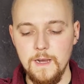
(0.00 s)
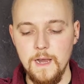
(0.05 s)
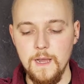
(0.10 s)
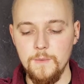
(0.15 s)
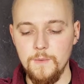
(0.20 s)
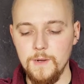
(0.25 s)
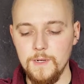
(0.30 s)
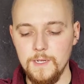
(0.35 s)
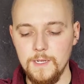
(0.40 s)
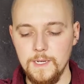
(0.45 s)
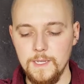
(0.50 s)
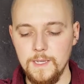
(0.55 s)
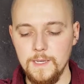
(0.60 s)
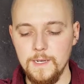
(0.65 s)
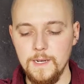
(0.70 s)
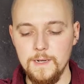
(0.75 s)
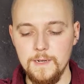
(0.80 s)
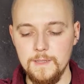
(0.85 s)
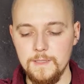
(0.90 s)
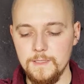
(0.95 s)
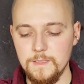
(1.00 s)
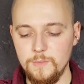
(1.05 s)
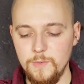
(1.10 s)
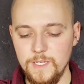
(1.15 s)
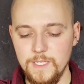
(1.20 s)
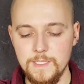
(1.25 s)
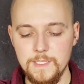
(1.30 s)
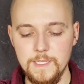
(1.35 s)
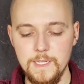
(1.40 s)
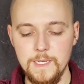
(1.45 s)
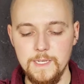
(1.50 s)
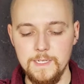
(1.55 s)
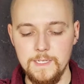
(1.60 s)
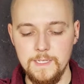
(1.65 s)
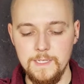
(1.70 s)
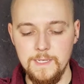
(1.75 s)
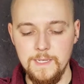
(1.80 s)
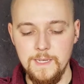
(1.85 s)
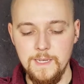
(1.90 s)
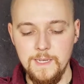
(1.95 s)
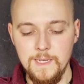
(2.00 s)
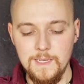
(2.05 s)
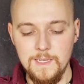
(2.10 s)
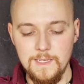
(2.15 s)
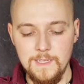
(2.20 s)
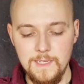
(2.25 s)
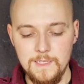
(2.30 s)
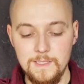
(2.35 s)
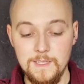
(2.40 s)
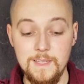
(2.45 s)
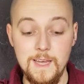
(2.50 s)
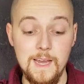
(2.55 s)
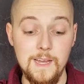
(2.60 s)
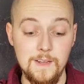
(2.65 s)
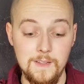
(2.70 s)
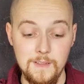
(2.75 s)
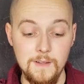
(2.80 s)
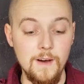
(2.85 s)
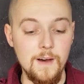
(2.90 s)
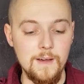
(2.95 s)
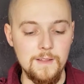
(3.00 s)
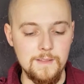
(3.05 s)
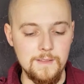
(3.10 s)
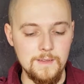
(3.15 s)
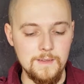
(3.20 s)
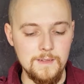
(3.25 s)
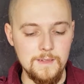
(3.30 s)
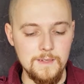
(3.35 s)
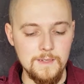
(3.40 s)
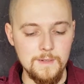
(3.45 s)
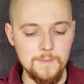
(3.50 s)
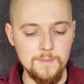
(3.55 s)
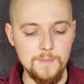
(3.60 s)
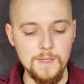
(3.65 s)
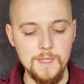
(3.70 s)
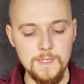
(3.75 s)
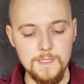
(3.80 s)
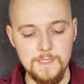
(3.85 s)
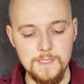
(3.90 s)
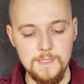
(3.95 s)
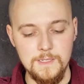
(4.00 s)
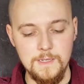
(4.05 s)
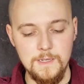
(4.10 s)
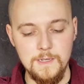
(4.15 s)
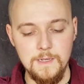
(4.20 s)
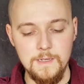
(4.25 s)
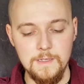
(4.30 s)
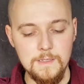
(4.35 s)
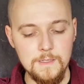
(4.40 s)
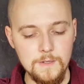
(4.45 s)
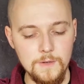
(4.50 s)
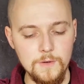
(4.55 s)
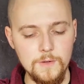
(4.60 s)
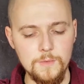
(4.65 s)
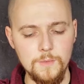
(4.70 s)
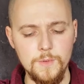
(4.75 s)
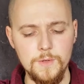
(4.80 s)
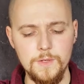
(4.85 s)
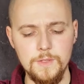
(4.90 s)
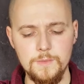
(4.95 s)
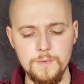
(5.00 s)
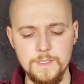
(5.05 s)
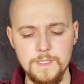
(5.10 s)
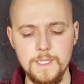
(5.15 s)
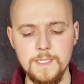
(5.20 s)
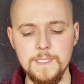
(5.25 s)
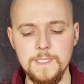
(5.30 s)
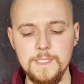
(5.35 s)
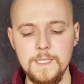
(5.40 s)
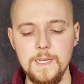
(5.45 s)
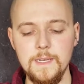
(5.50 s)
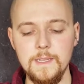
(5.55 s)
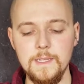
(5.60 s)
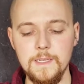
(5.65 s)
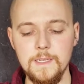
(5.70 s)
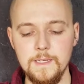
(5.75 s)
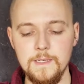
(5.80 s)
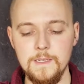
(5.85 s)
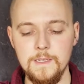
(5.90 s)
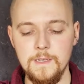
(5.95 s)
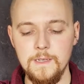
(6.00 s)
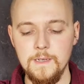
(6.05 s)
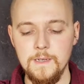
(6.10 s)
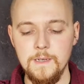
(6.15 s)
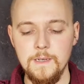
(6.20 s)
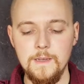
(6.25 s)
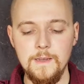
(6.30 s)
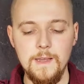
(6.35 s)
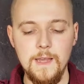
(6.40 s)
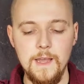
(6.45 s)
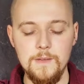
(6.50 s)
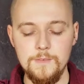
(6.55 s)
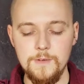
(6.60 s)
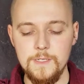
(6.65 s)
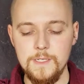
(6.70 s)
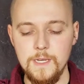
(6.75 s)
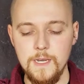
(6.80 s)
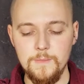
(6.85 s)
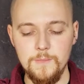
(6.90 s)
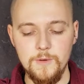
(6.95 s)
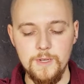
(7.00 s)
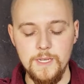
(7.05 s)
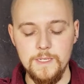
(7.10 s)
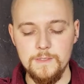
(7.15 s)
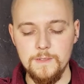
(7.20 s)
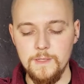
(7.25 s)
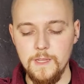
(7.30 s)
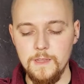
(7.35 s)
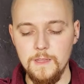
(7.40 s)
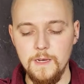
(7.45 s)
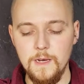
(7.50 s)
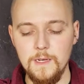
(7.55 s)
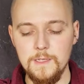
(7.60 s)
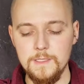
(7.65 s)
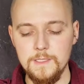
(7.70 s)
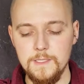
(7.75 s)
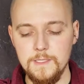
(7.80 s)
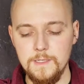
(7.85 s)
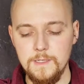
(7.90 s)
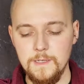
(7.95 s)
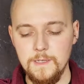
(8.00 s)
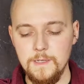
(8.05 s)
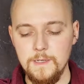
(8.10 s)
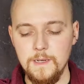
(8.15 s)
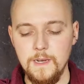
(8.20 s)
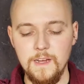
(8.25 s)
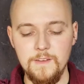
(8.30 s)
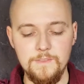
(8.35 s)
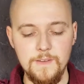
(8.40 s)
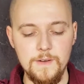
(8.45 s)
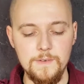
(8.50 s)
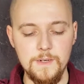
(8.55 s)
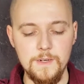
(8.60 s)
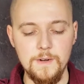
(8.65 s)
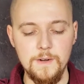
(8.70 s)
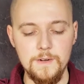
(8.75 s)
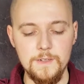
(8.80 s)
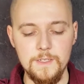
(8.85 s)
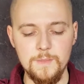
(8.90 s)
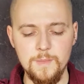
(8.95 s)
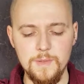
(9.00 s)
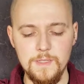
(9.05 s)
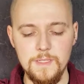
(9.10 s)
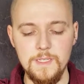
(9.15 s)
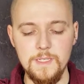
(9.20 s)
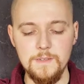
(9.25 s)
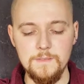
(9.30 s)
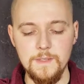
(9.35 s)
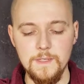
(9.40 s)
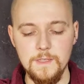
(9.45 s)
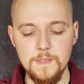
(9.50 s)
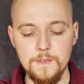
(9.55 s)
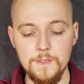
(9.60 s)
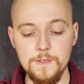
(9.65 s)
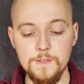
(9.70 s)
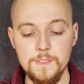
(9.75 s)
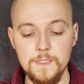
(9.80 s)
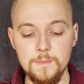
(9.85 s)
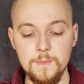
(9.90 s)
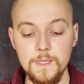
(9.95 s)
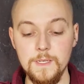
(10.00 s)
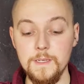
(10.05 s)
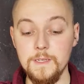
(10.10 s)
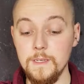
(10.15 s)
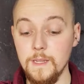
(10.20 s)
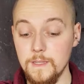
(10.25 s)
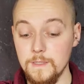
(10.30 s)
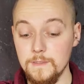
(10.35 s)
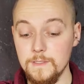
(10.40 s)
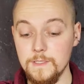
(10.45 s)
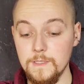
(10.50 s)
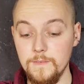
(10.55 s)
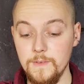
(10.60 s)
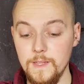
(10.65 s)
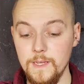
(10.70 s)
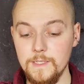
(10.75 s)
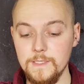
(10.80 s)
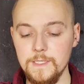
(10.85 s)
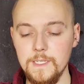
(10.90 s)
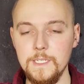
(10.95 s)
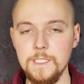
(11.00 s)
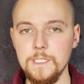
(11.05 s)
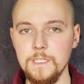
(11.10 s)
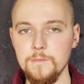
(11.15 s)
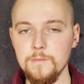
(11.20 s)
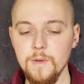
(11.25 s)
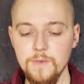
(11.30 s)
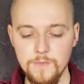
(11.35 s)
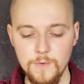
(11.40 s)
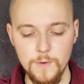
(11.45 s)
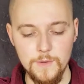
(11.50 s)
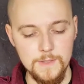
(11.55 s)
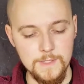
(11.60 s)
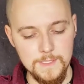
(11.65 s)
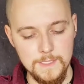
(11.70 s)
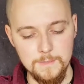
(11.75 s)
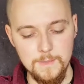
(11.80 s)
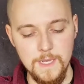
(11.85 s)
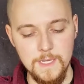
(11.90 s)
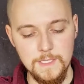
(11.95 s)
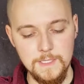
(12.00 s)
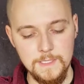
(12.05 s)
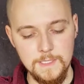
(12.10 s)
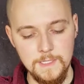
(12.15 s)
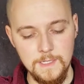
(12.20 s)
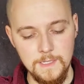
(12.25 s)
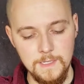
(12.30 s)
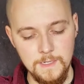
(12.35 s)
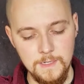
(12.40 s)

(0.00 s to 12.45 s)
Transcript: I wanted to get out of this wasteland. Get to that cloth. Plus, the old world was unsettling. Every time we entered the lost, I found it hard to believe that there used to be another civilization before this mess.